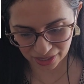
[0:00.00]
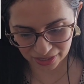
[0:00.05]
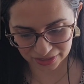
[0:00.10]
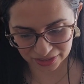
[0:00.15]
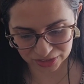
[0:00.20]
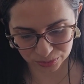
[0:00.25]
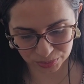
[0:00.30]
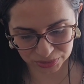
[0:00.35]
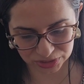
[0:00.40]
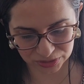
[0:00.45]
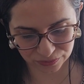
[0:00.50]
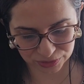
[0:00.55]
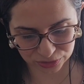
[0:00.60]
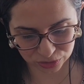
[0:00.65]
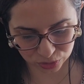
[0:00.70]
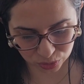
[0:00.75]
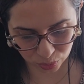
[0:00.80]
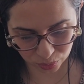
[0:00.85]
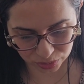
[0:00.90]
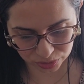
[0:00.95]
any specific
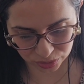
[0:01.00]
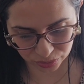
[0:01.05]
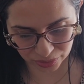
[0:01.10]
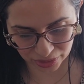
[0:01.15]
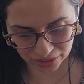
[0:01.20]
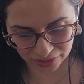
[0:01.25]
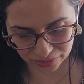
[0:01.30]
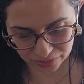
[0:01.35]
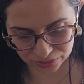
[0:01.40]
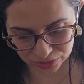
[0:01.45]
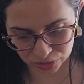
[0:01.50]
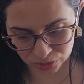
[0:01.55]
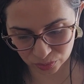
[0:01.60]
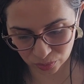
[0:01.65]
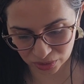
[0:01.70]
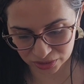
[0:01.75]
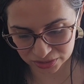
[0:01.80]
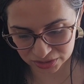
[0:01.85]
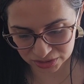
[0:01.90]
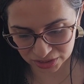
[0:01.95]
chores or errands you
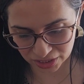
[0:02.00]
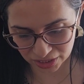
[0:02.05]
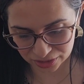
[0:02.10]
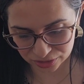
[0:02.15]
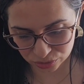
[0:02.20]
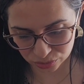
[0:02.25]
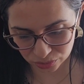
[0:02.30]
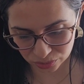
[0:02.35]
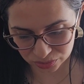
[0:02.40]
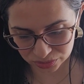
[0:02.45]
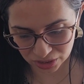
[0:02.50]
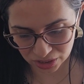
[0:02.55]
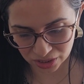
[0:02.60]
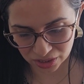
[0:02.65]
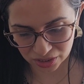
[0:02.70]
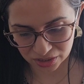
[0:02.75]
want scheduled,